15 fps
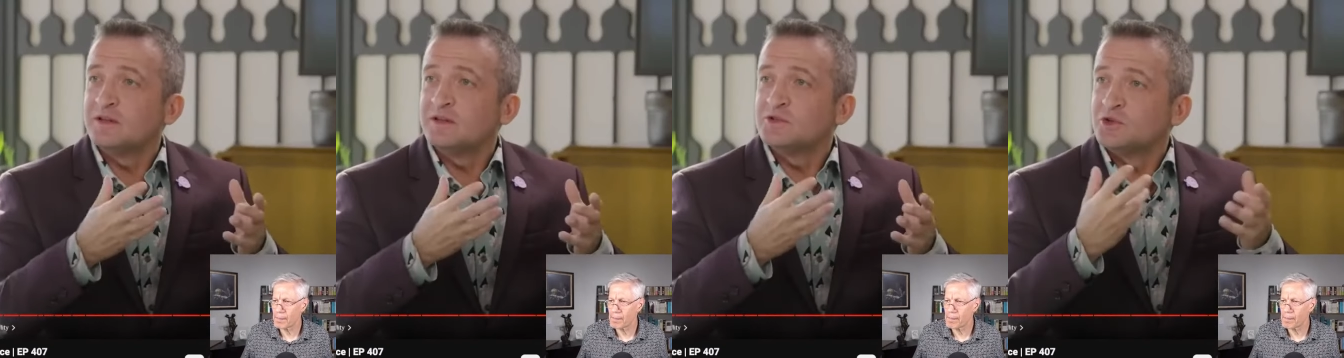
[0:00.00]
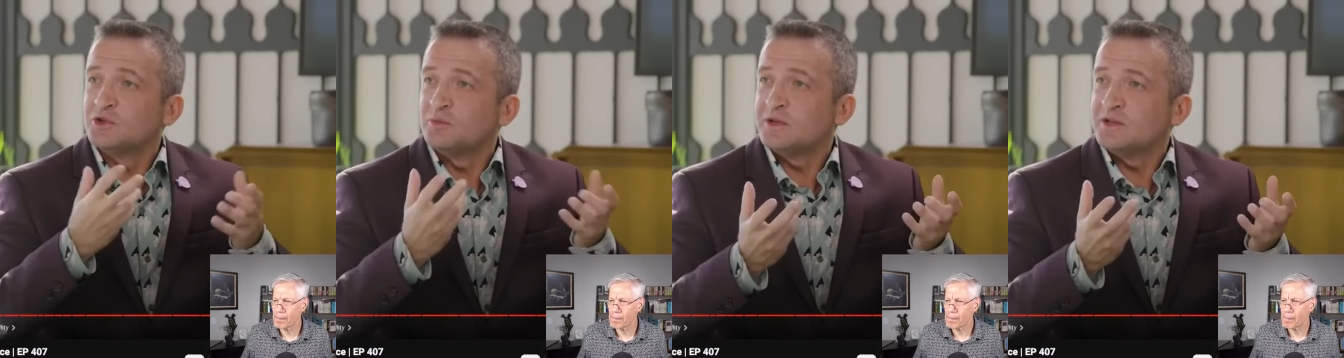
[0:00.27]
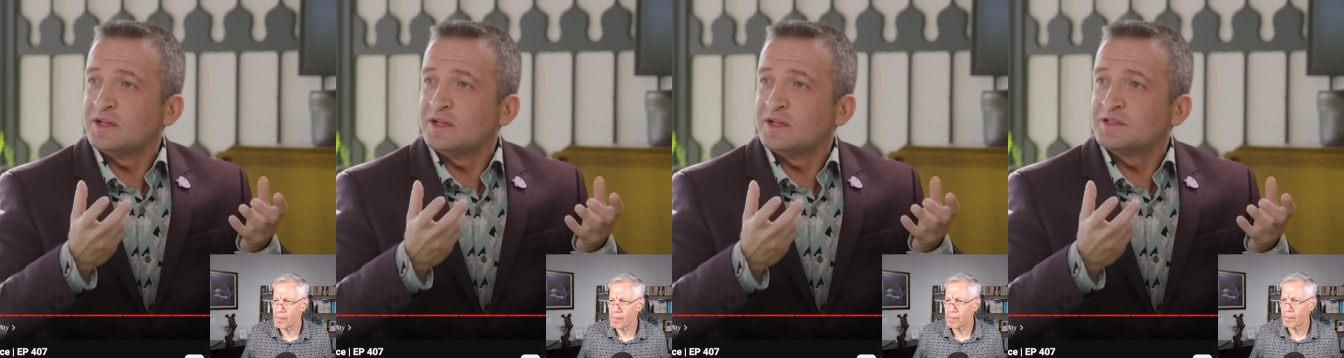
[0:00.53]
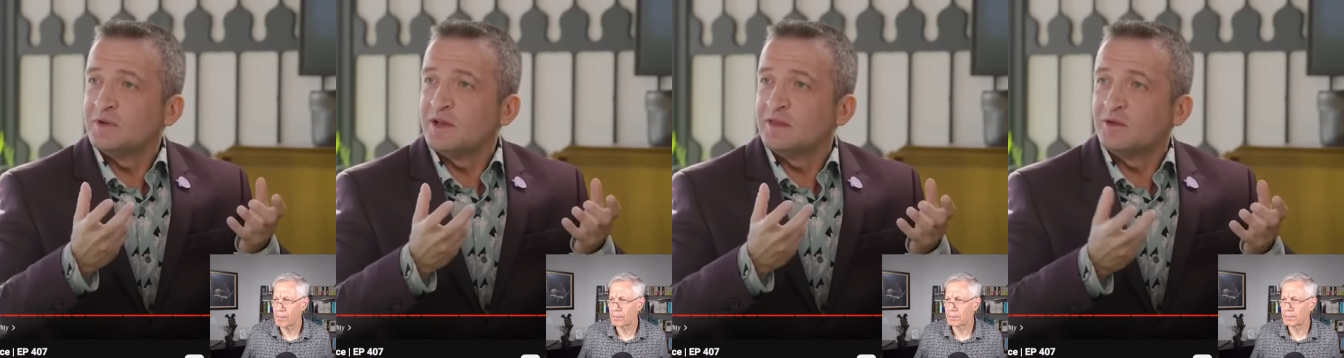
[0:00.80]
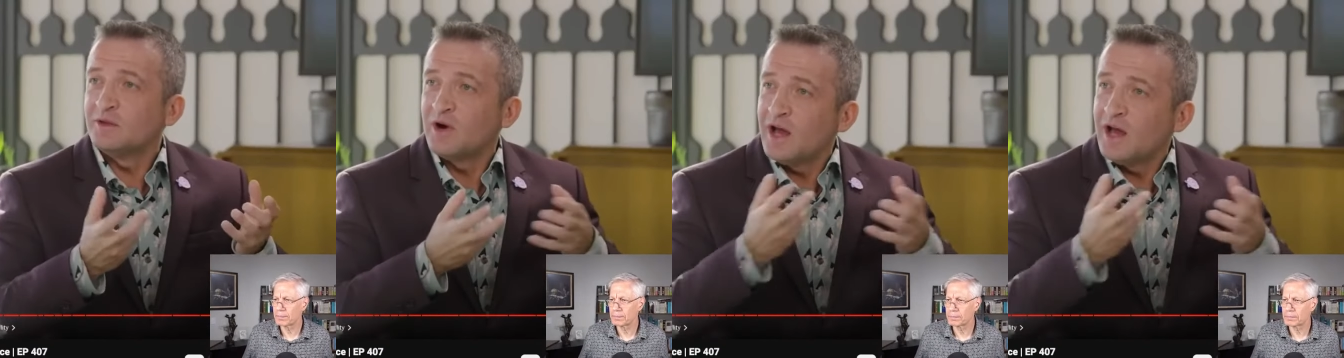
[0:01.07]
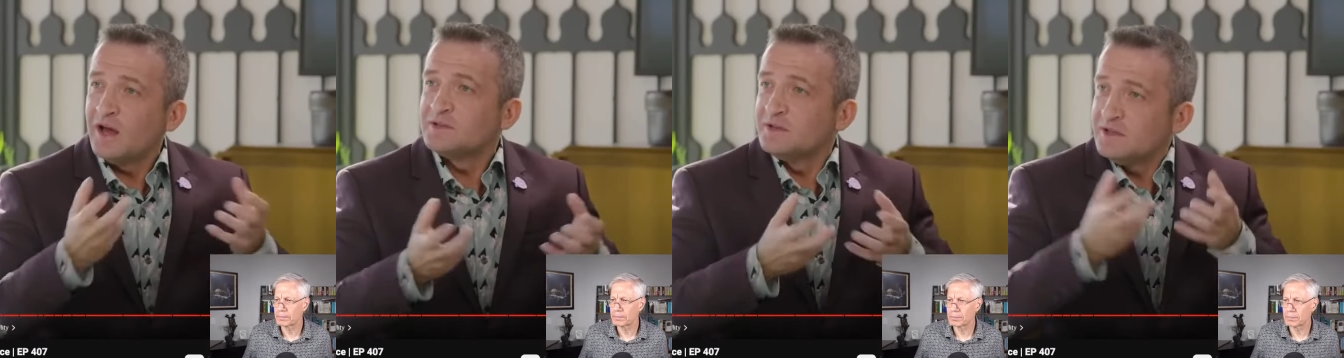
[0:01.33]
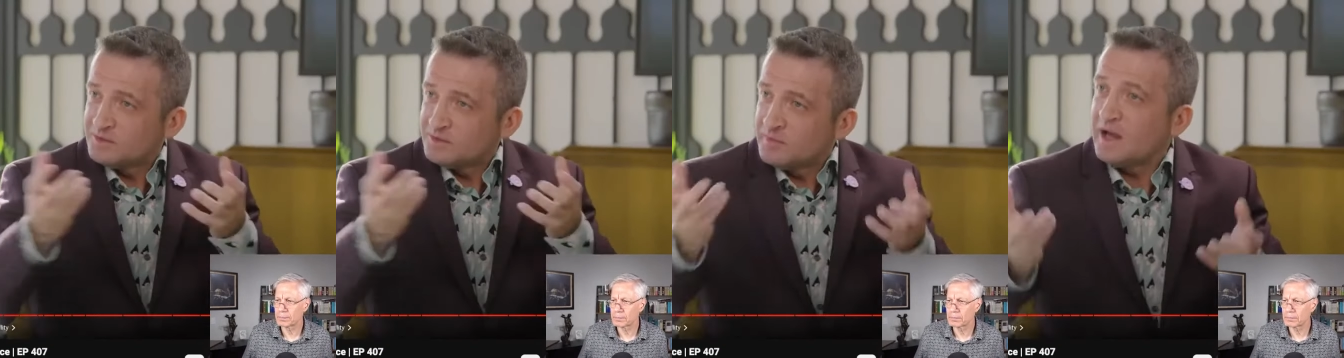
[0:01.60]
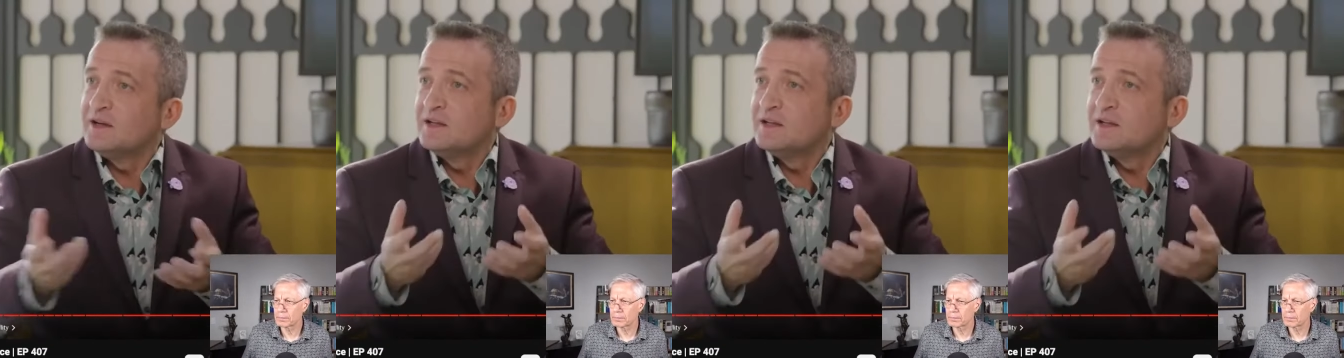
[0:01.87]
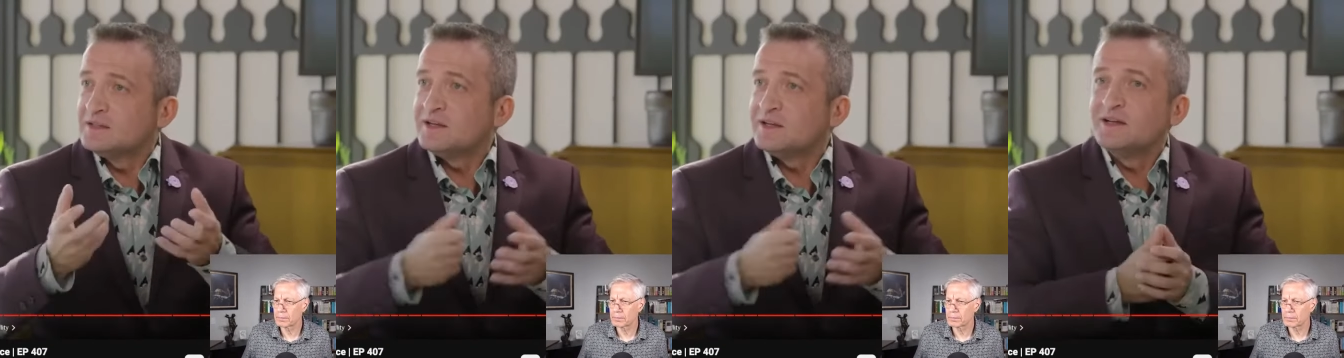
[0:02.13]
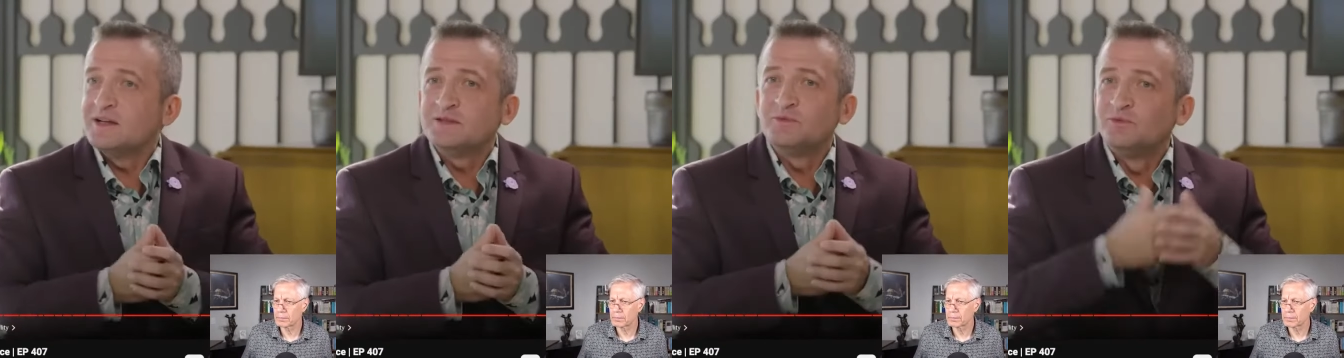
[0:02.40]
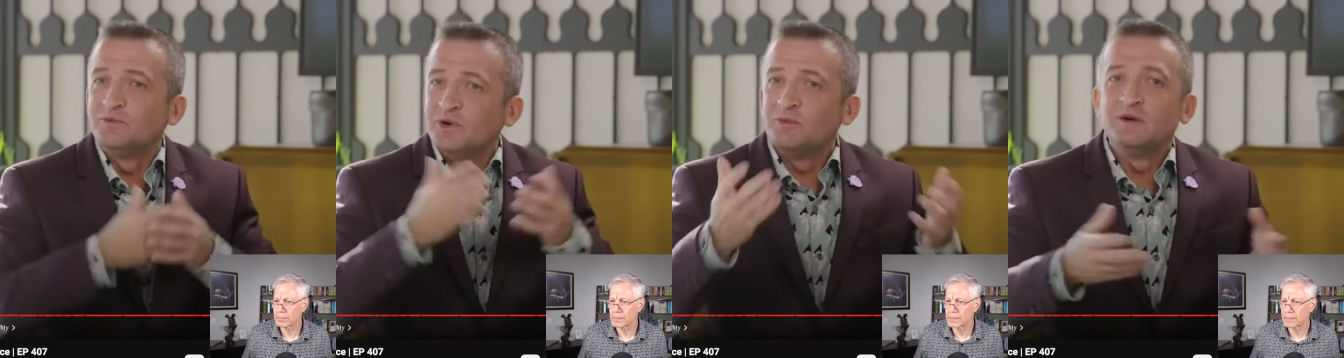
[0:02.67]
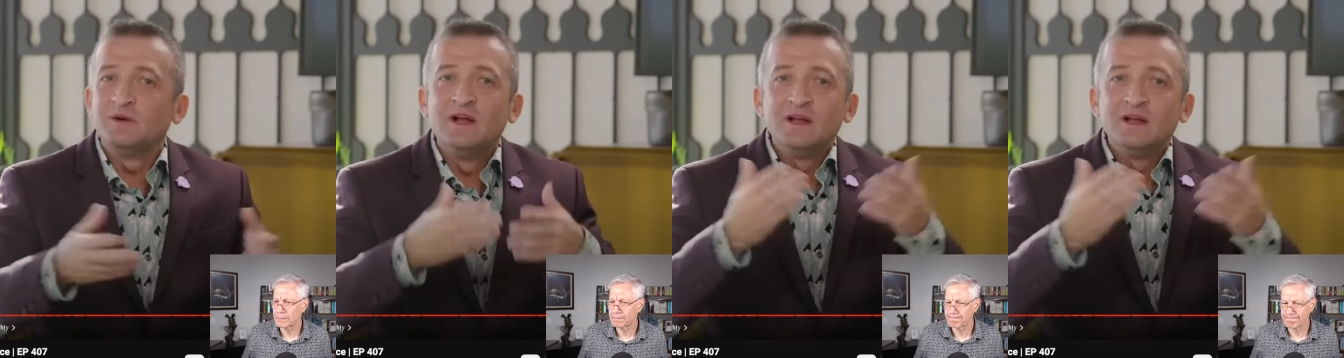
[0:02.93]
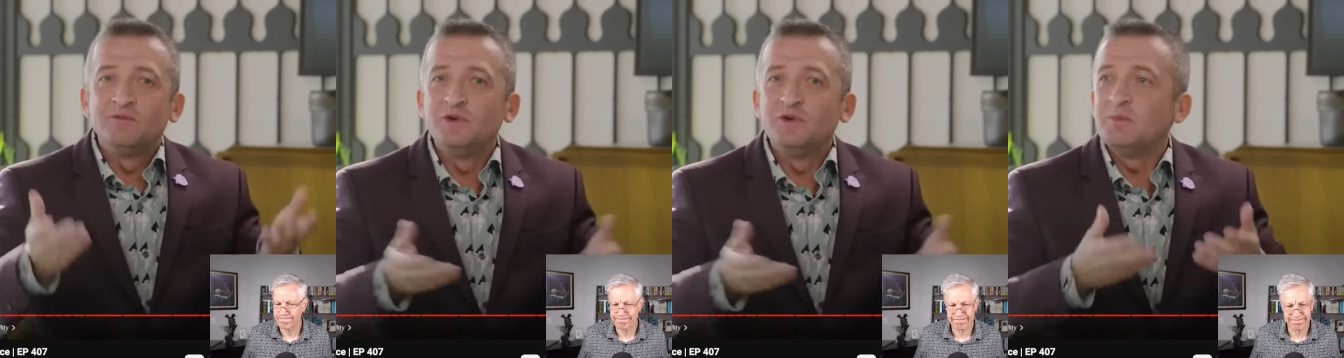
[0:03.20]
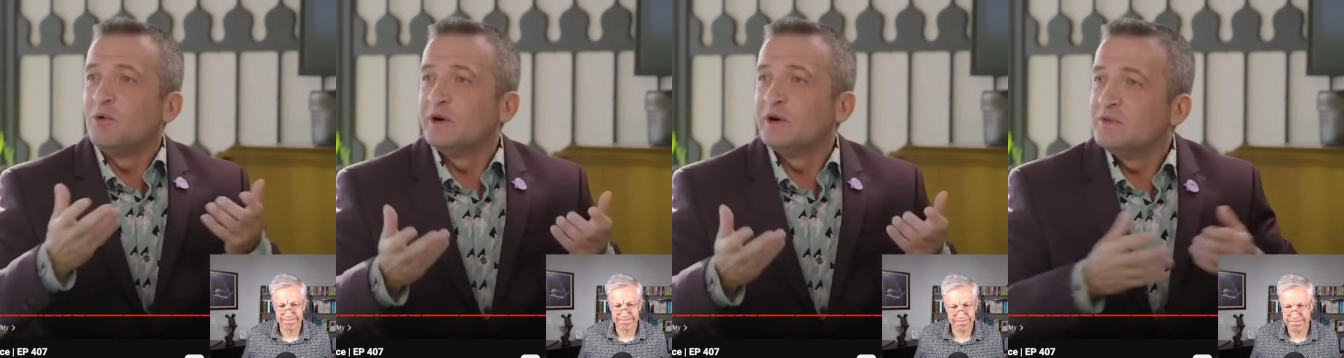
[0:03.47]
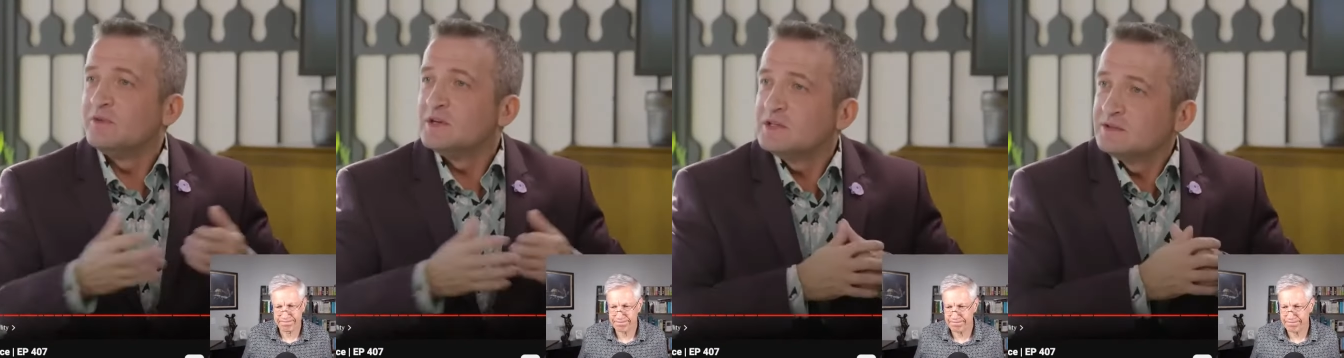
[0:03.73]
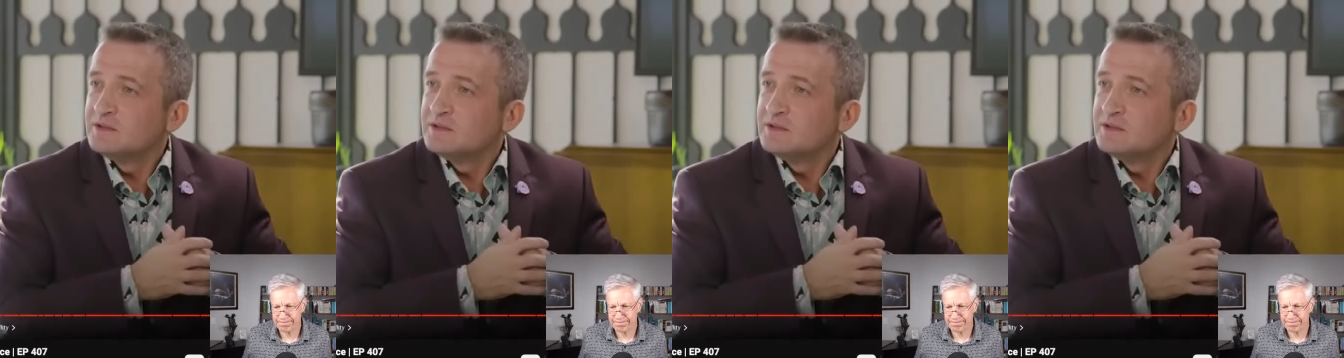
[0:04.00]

Speaker 1: something that thrives and needs maintenance and is reborn every single day.